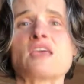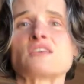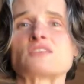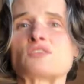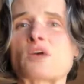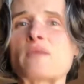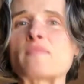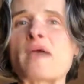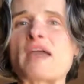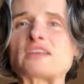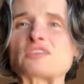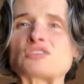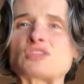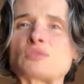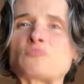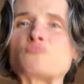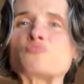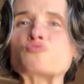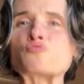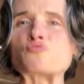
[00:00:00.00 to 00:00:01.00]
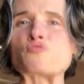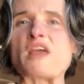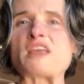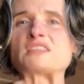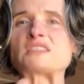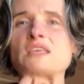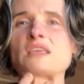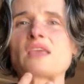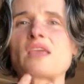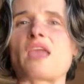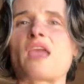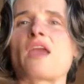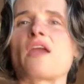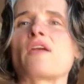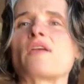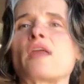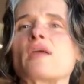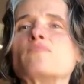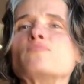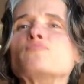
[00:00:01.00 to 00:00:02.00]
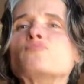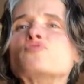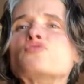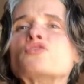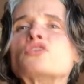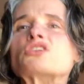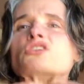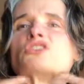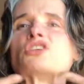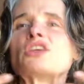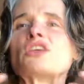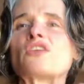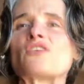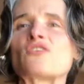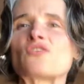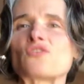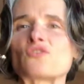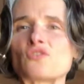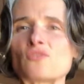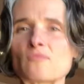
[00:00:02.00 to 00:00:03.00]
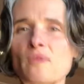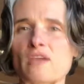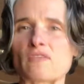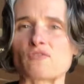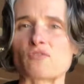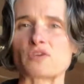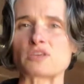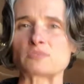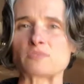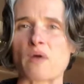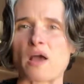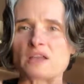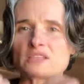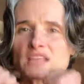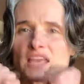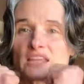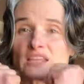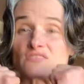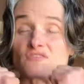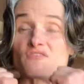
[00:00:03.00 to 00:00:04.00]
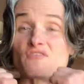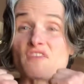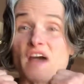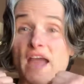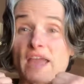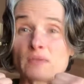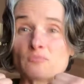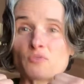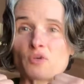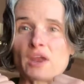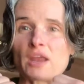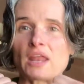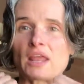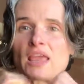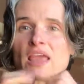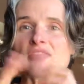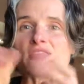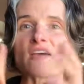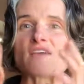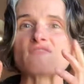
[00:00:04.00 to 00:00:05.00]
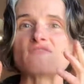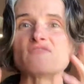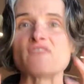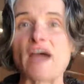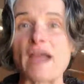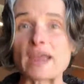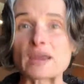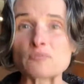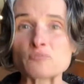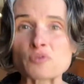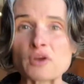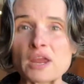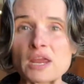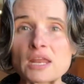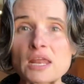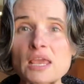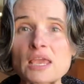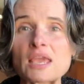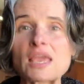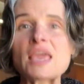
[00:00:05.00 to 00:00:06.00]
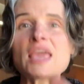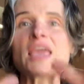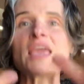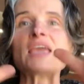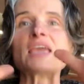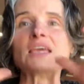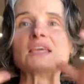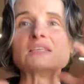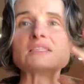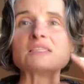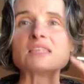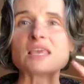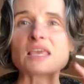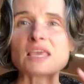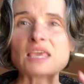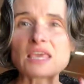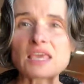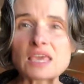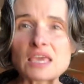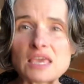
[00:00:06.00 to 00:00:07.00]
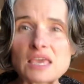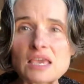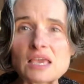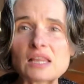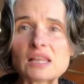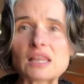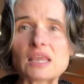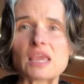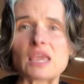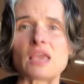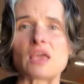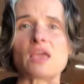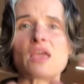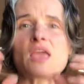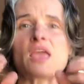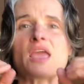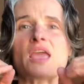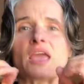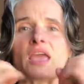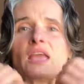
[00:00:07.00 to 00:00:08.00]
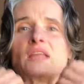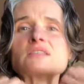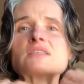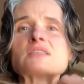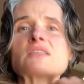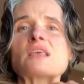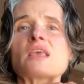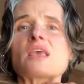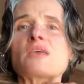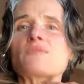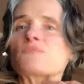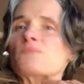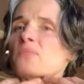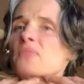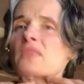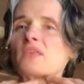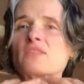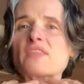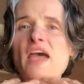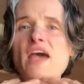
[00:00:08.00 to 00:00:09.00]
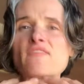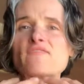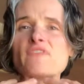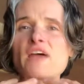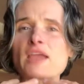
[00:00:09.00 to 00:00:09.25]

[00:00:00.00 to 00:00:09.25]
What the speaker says: So I'm actually pressing air and I'm pushing it through my voice box, and it's vibrating. And that vibrating is the healing. It's that